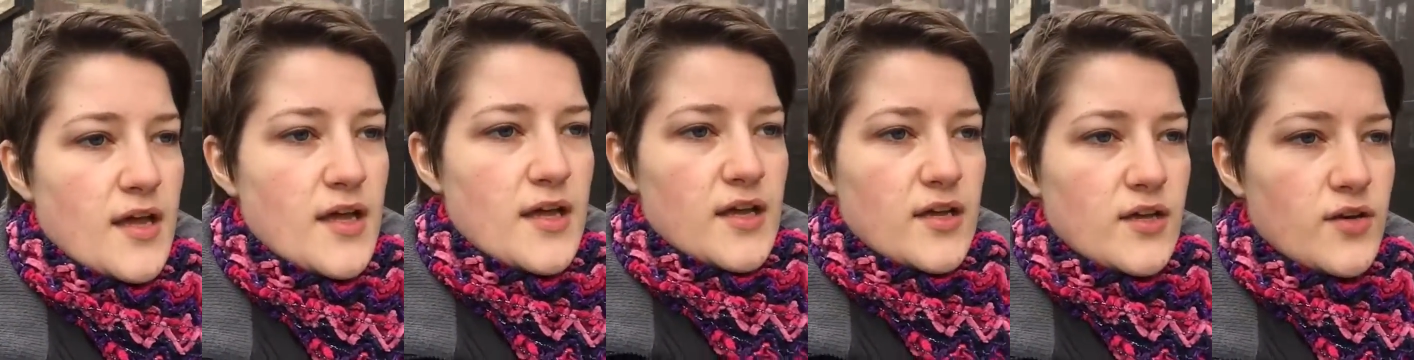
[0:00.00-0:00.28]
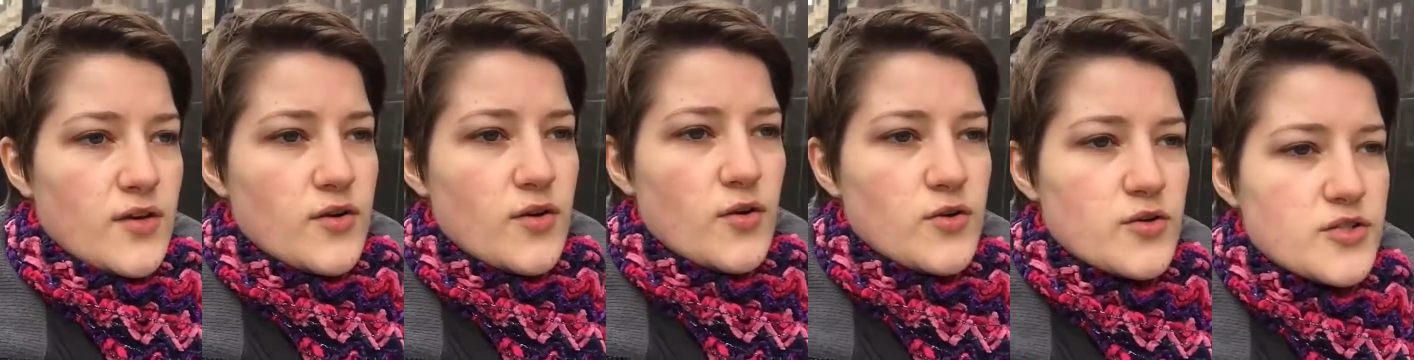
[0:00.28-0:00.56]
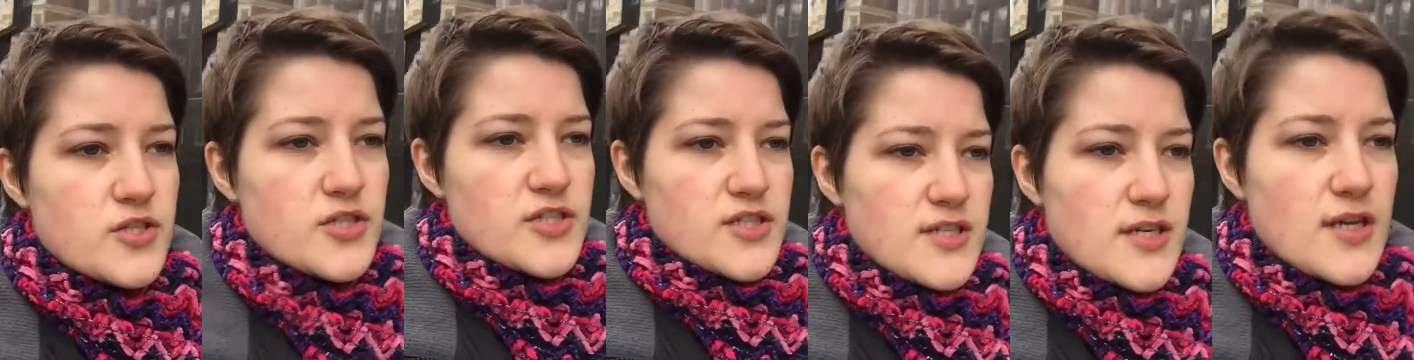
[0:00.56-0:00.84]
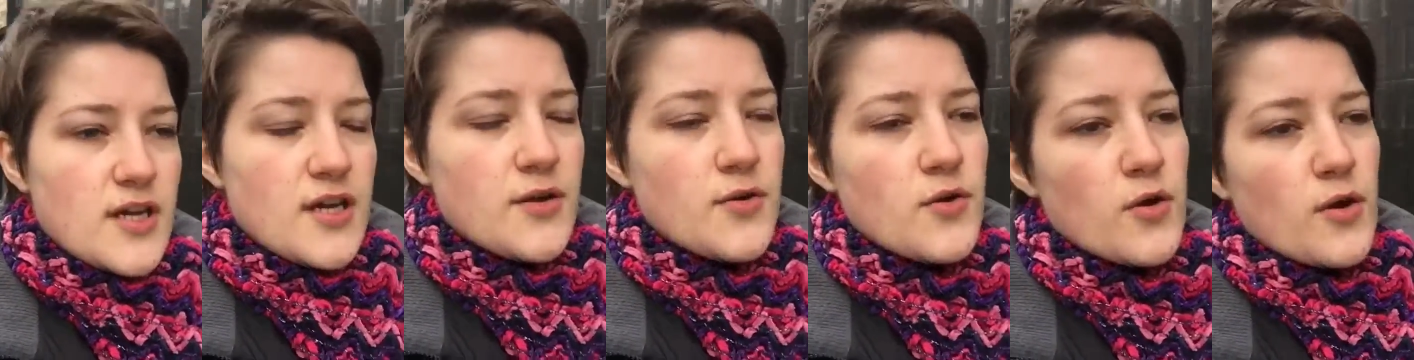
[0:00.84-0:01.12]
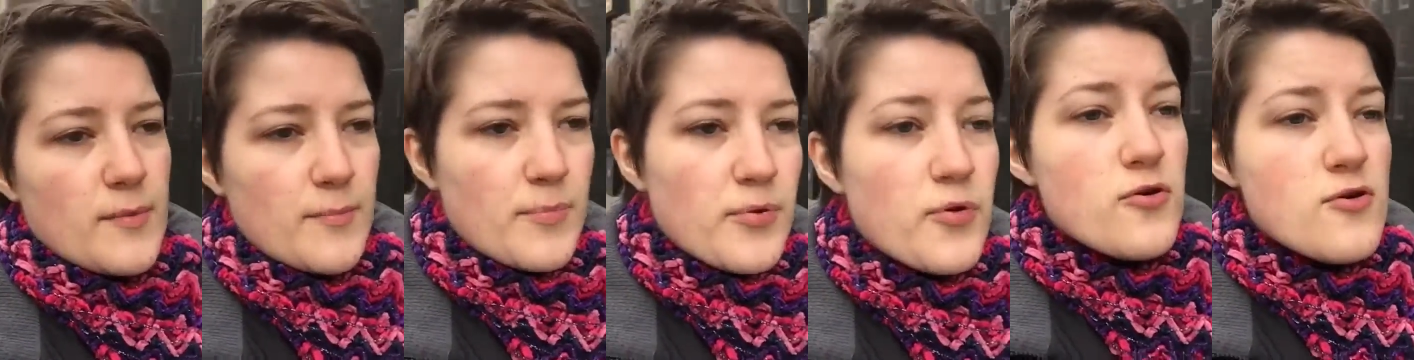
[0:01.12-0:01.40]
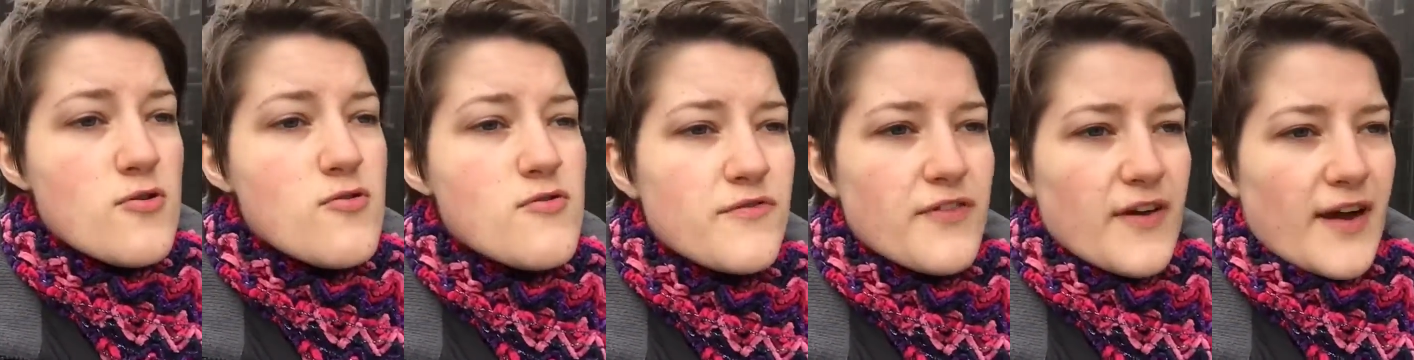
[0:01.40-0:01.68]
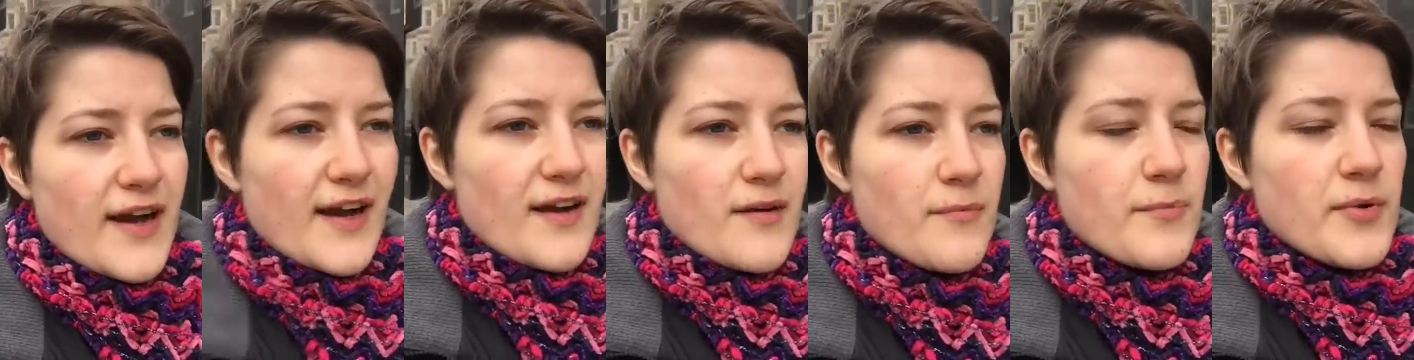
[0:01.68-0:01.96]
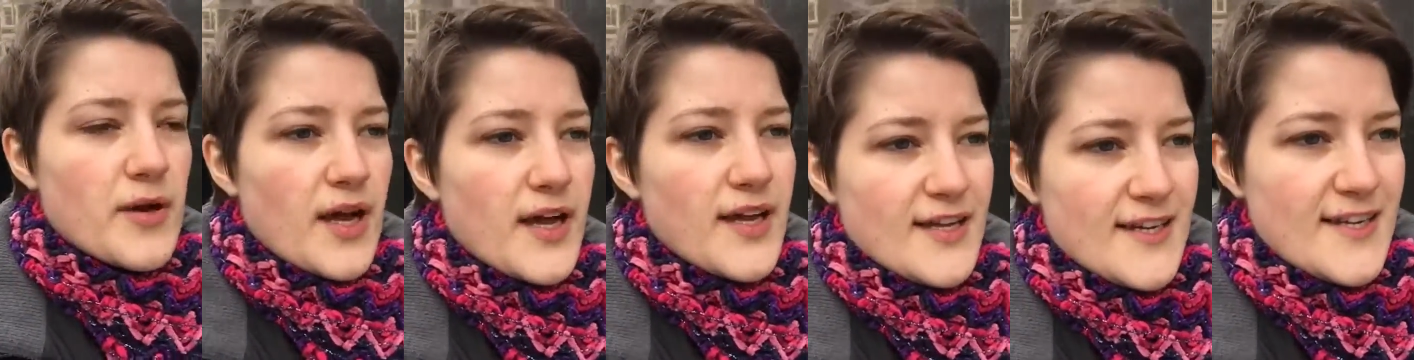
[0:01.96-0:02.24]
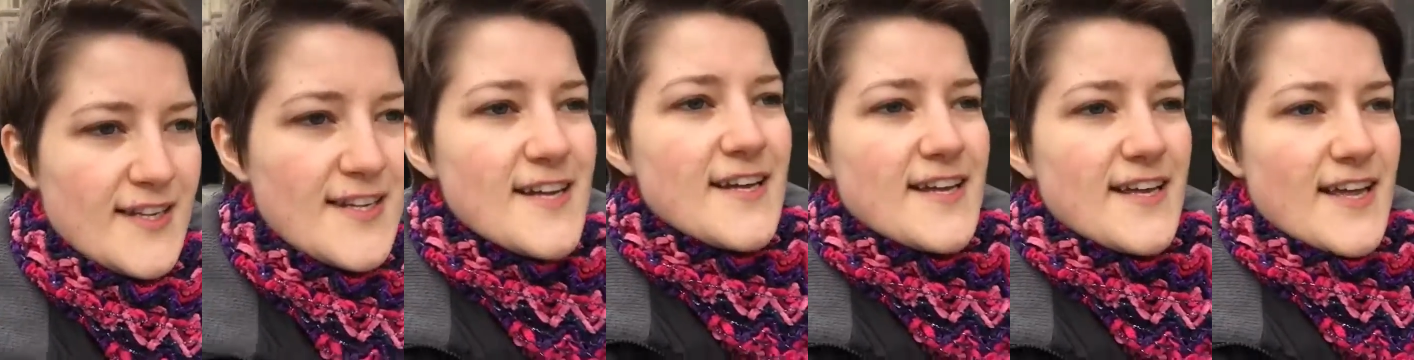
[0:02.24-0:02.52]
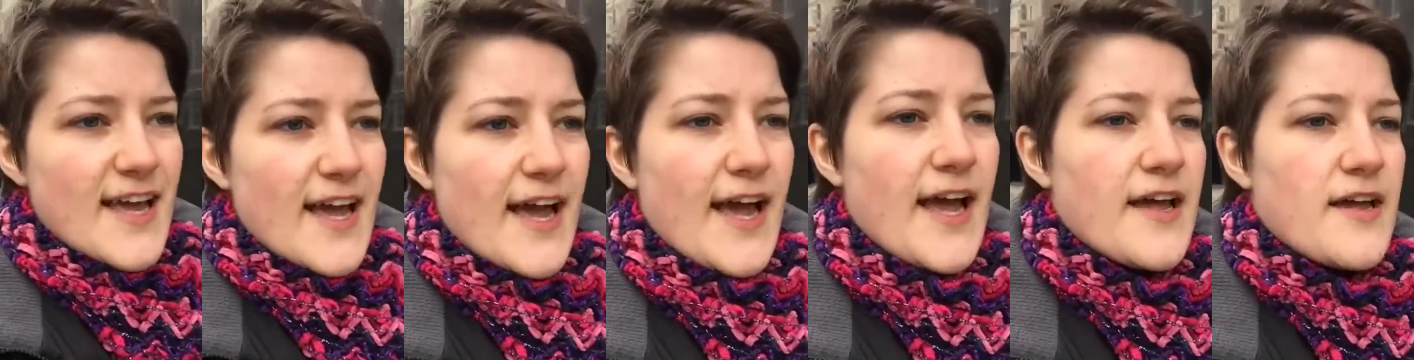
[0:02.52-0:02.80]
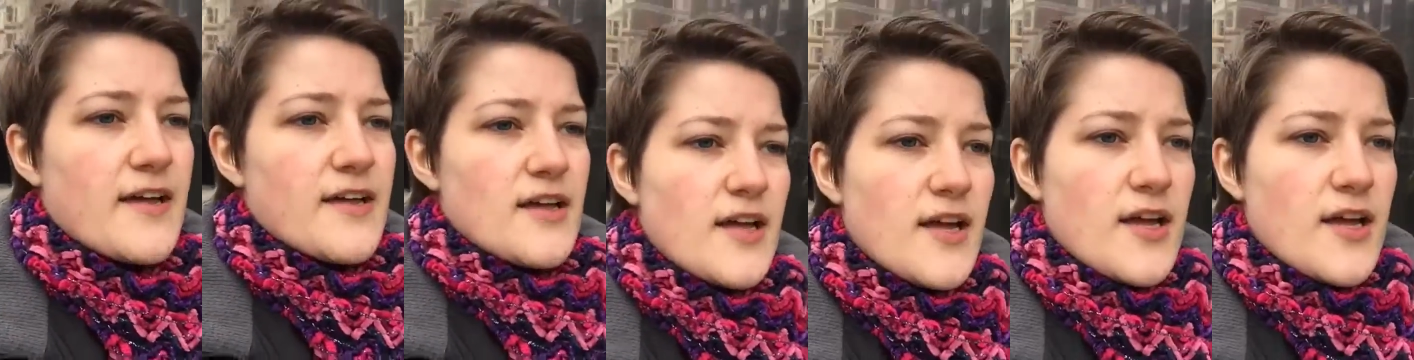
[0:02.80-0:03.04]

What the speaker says: not just, not improving, but yeah,